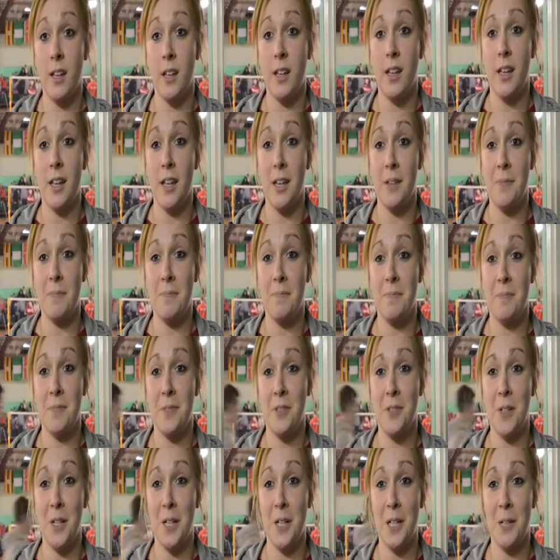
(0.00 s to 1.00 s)
Um,
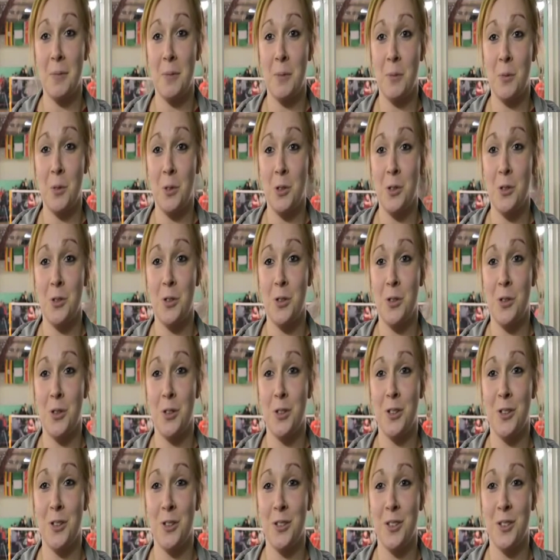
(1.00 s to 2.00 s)
try and get me more
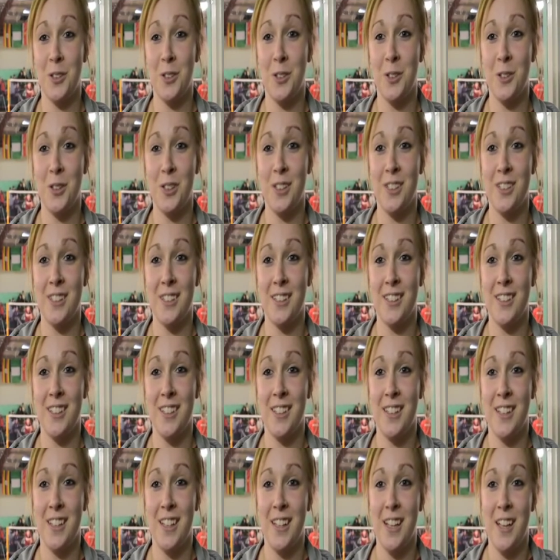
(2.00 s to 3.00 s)
stronger on the court and
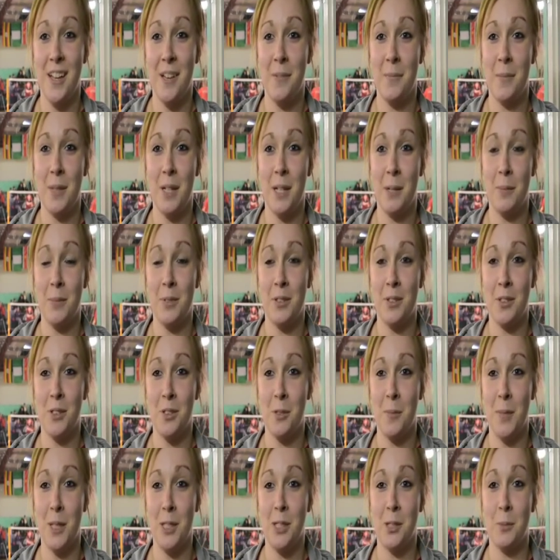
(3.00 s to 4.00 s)
being able to do
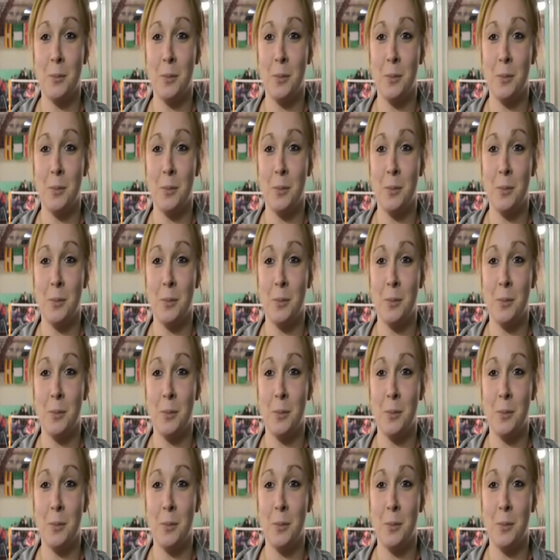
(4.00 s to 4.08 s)
big jump